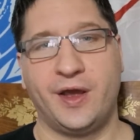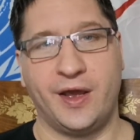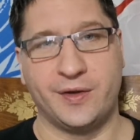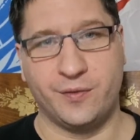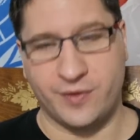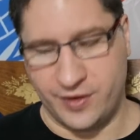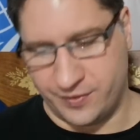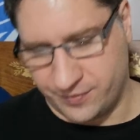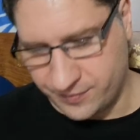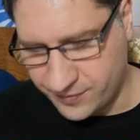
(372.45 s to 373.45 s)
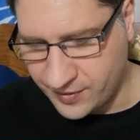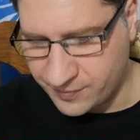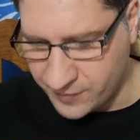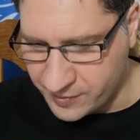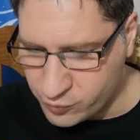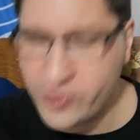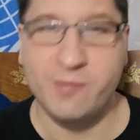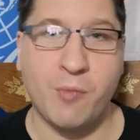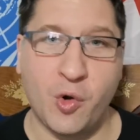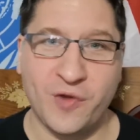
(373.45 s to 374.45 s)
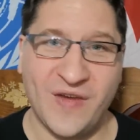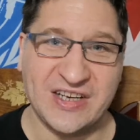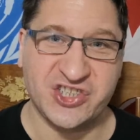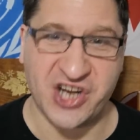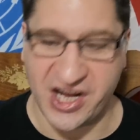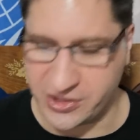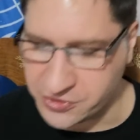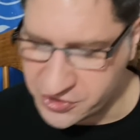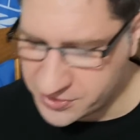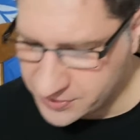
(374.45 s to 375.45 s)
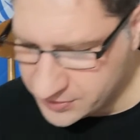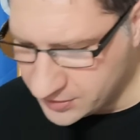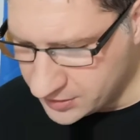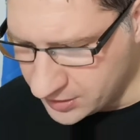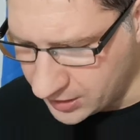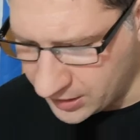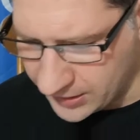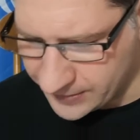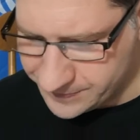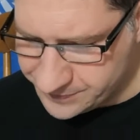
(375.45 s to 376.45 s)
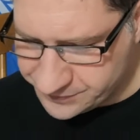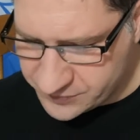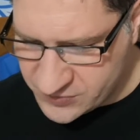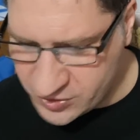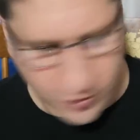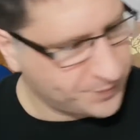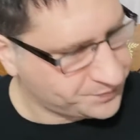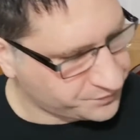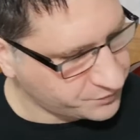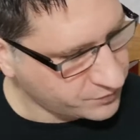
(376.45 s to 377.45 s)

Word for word: and and and, and really motivate change. Uh, so